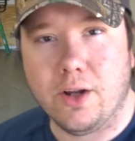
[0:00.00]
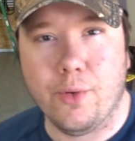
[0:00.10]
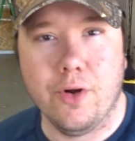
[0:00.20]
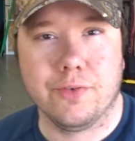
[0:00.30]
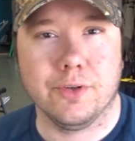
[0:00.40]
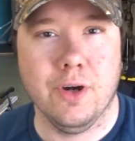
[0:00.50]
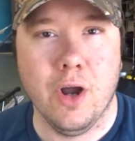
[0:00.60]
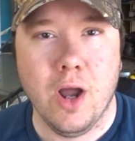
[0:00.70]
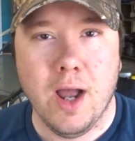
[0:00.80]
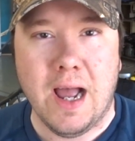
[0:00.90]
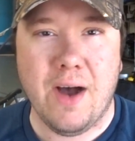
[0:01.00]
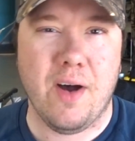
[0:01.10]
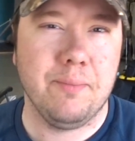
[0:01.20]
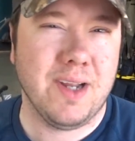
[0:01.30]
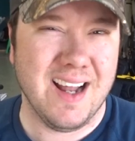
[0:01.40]
go over how
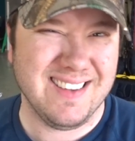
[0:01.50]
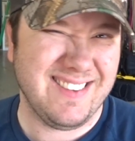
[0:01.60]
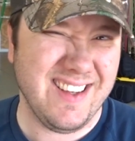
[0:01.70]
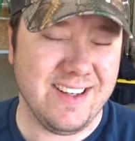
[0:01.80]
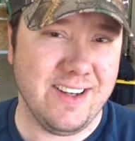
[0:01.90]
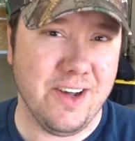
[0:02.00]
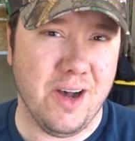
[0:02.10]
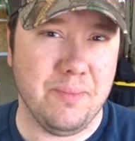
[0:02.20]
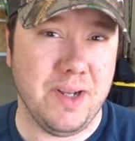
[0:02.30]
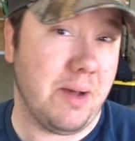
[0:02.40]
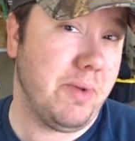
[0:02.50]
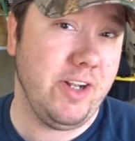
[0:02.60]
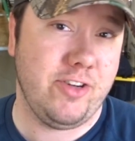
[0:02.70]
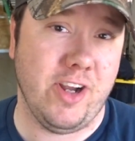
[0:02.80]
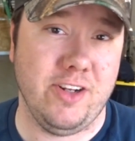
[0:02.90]
I'm kind of setting it up, and I
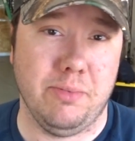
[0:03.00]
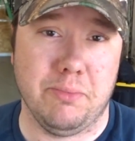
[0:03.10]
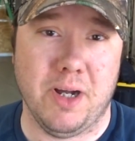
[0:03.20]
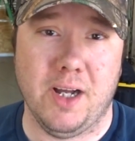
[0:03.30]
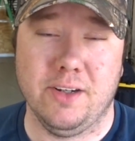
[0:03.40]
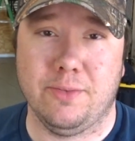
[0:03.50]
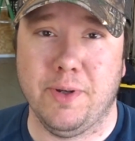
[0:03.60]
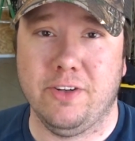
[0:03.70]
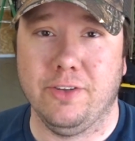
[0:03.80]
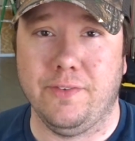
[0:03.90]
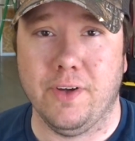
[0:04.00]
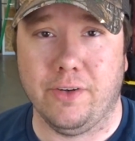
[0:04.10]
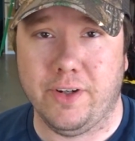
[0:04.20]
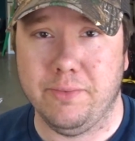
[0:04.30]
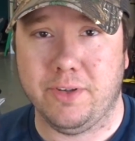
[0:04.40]
may change my mind, especially if y'all
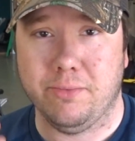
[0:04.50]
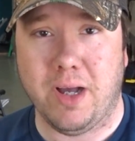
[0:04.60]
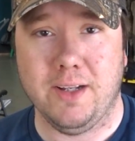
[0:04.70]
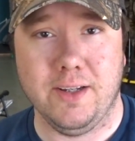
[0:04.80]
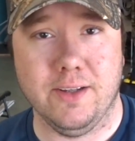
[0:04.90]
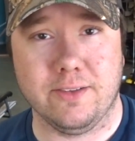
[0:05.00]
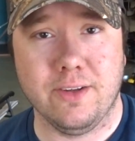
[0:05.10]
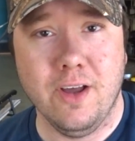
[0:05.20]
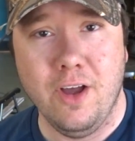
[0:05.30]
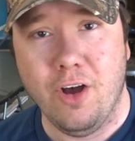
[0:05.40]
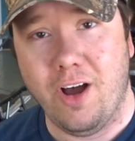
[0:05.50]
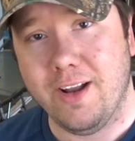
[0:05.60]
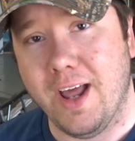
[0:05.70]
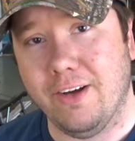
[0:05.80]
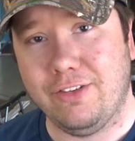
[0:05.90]
give me some ideas on
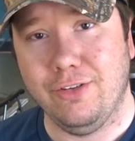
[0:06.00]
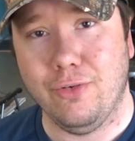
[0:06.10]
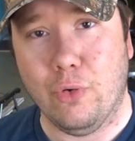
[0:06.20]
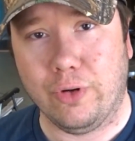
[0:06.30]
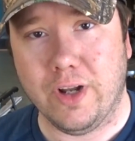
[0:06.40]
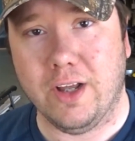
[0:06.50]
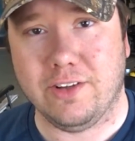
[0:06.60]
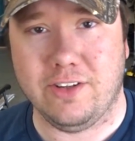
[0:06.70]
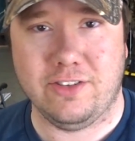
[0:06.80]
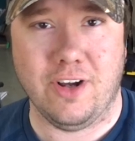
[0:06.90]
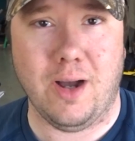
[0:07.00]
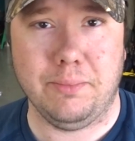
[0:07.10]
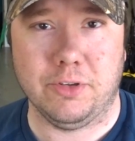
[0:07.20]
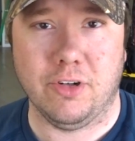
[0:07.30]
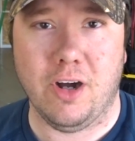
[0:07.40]
how to organize a
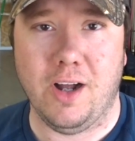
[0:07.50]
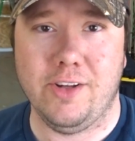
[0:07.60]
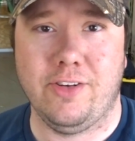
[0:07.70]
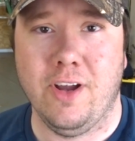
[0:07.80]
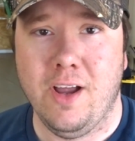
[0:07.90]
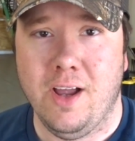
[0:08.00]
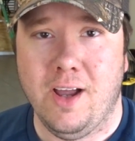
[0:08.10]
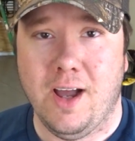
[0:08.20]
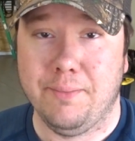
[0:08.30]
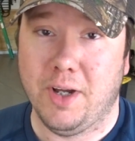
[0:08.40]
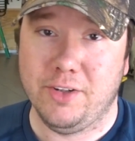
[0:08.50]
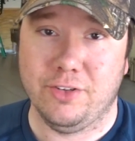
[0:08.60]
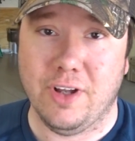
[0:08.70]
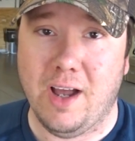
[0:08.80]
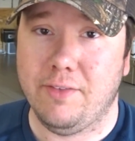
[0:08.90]
shop garage. I'm not
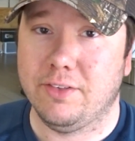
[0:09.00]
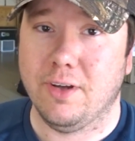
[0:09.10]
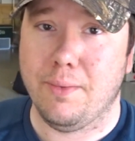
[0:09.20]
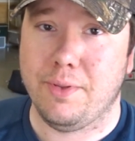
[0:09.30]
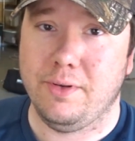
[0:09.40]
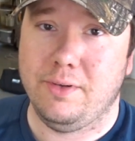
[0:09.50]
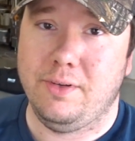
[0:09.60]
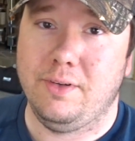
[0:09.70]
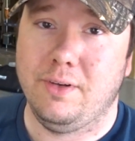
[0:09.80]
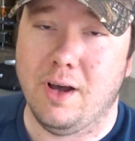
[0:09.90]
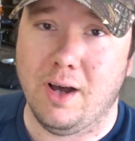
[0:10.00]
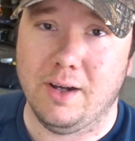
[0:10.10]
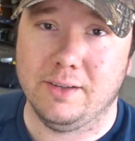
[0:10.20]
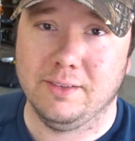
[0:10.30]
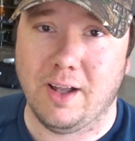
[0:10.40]
used to having something
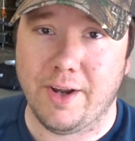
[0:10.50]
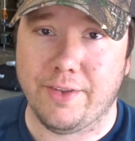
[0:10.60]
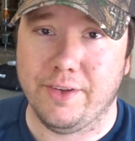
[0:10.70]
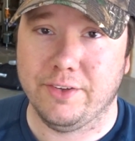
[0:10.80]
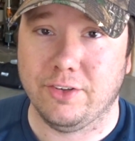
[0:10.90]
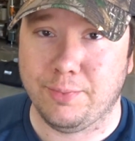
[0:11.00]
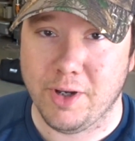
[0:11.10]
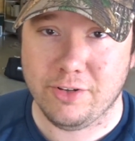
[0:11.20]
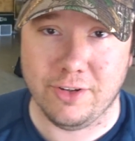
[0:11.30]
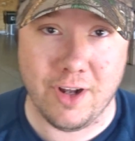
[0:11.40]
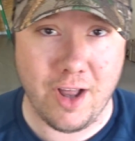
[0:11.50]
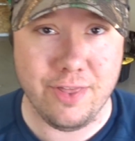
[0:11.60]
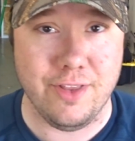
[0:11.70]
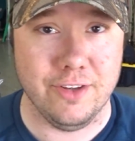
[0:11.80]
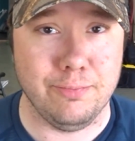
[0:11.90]
like this, especially
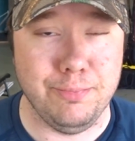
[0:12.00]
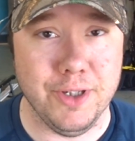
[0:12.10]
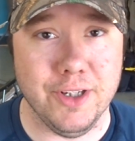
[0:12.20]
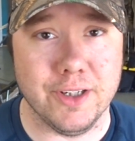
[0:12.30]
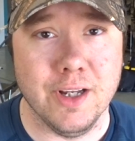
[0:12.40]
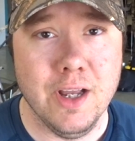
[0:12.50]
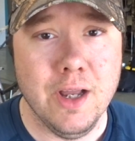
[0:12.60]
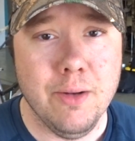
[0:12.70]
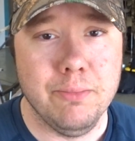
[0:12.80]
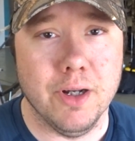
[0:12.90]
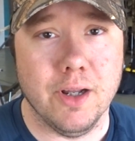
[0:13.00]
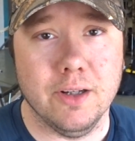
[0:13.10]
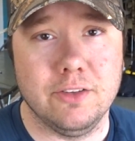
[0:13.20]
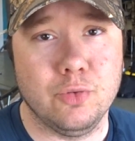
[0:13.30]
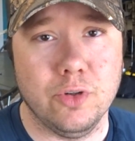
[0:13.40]
not this big.
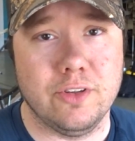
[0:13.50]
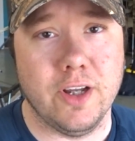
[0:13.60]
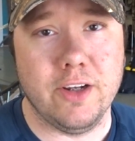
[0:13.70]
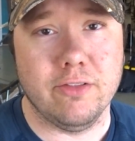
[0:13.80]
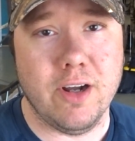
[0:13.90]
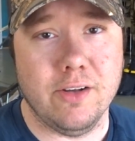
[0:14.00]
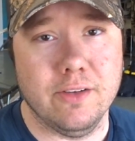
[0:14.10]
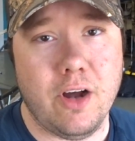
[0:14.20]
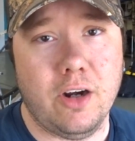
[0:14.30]
But just want to take you around